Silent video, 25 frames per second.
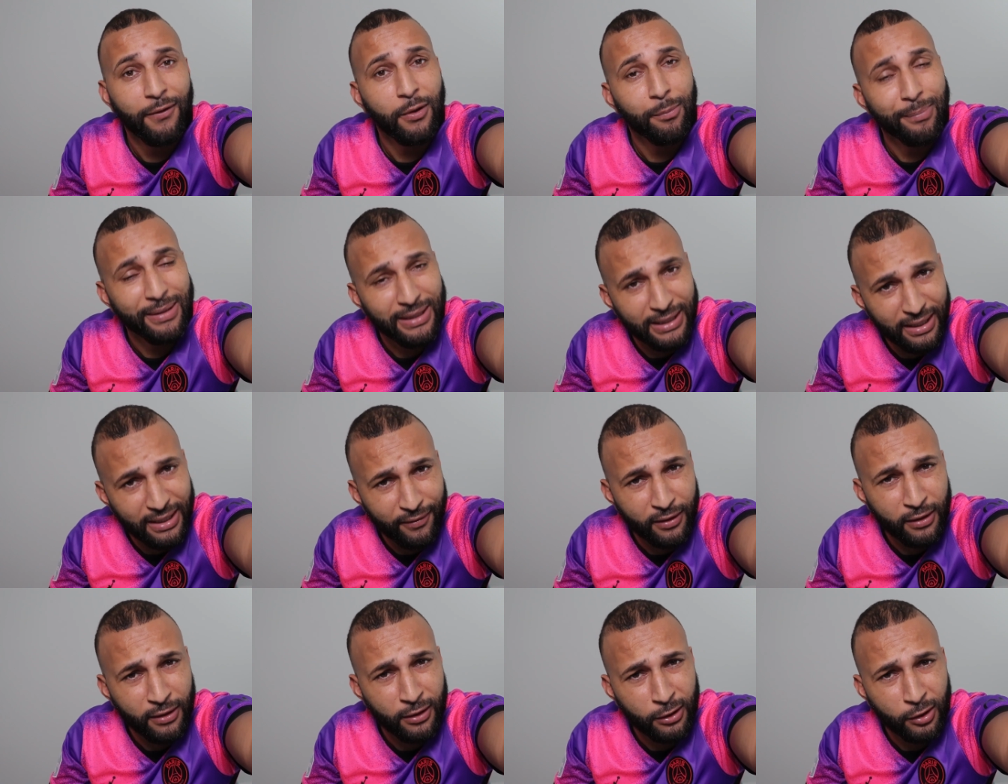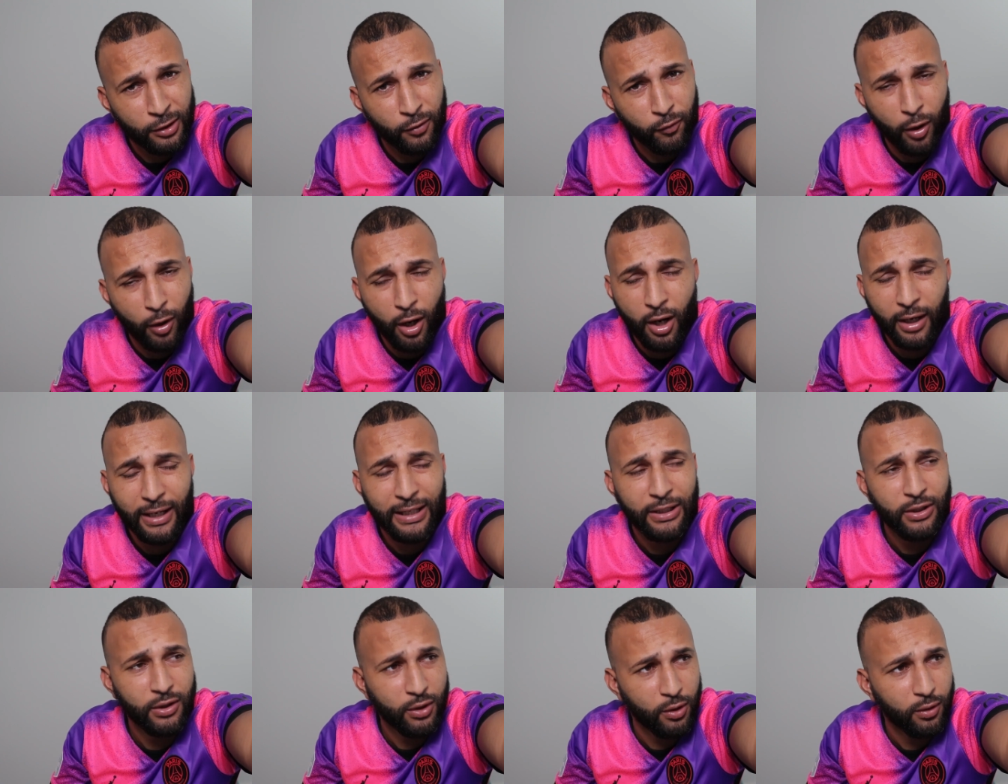if you've been living under a
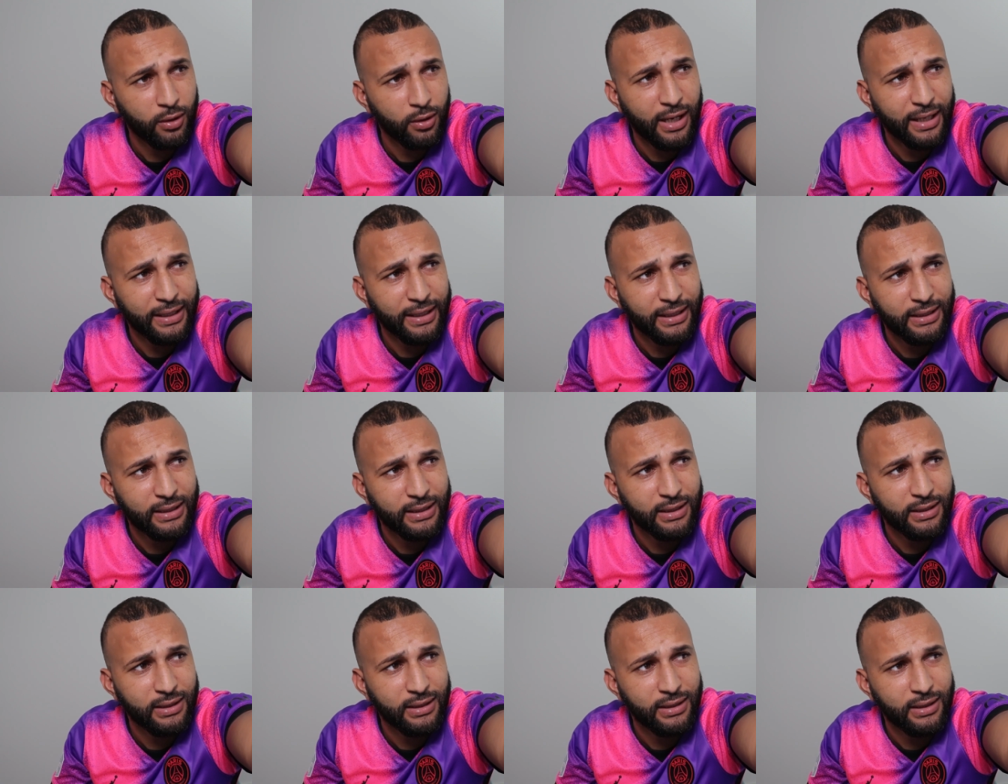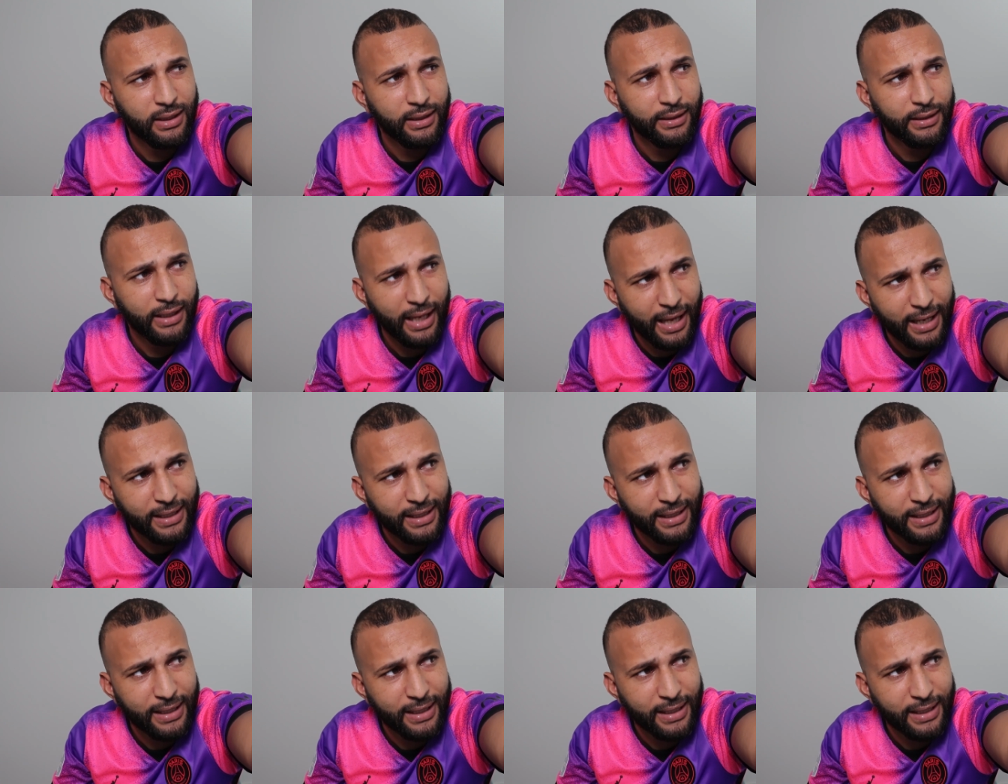rock and you don't know how to get EA